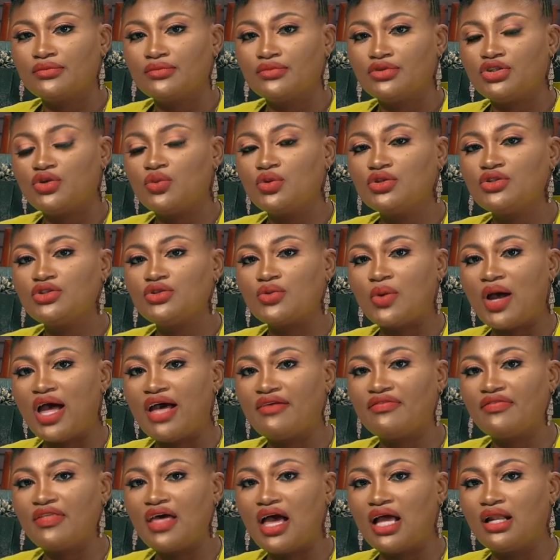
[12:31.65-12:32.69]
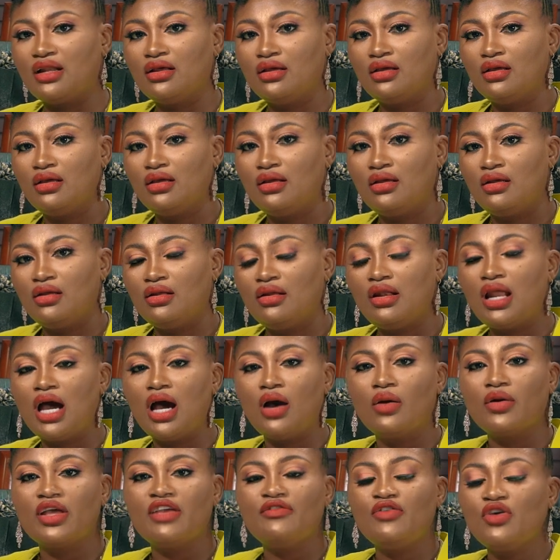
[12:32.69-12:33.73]
She wants to have that.
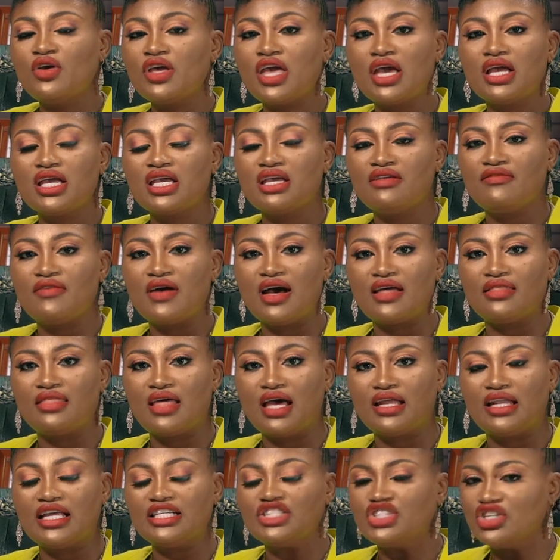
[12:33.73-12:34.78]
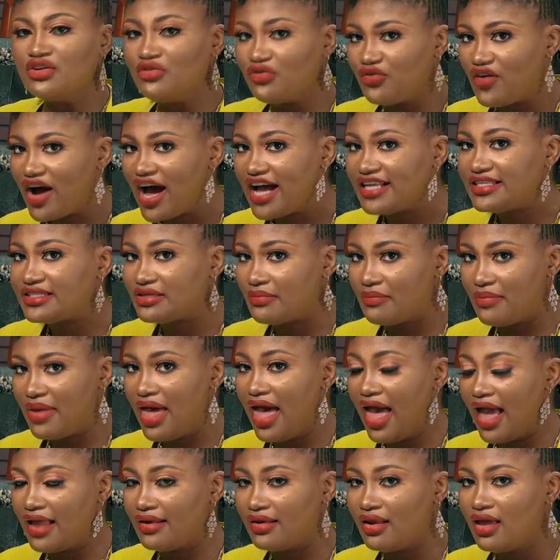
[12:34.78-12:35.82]
Now, if you can give her that and she finds a
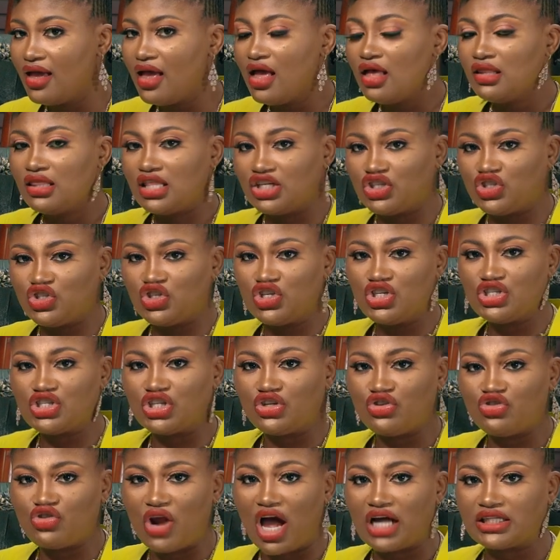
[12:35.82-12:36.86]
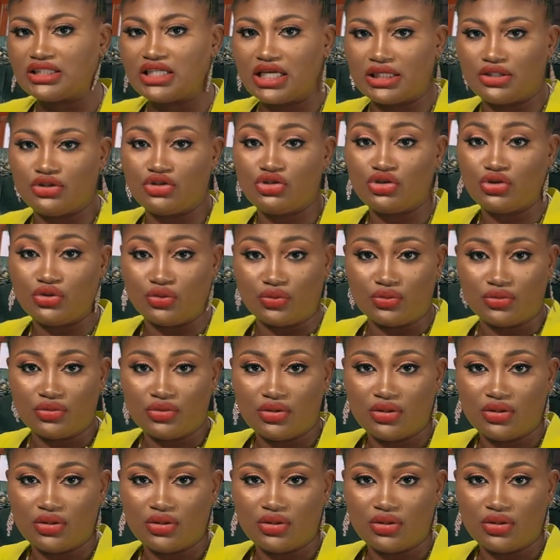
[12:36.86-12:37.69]
man that she's attracted to,